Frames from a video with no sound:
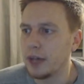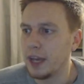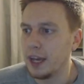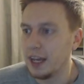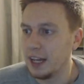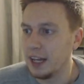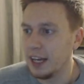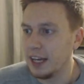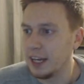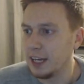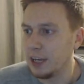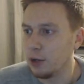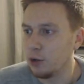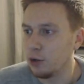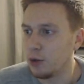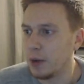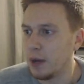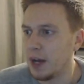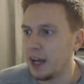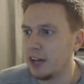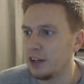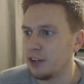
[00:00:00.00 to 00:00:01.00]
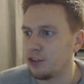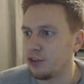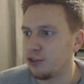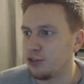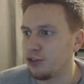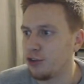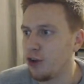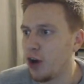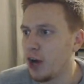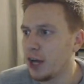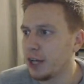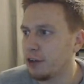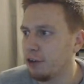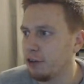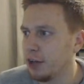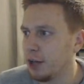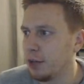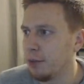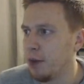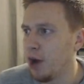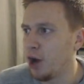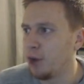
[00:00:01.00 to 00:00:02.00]
Chiellini, who's playing as a
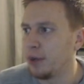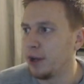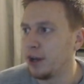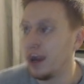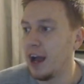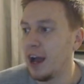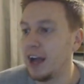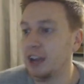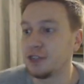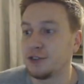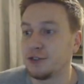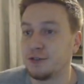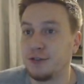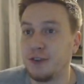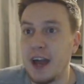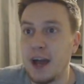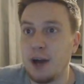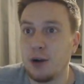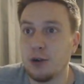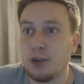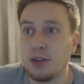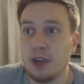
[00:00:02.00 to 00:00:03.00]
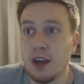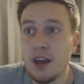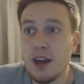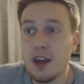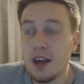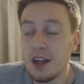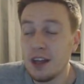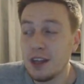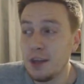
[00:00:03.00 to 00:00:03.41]
striker at the moment, has found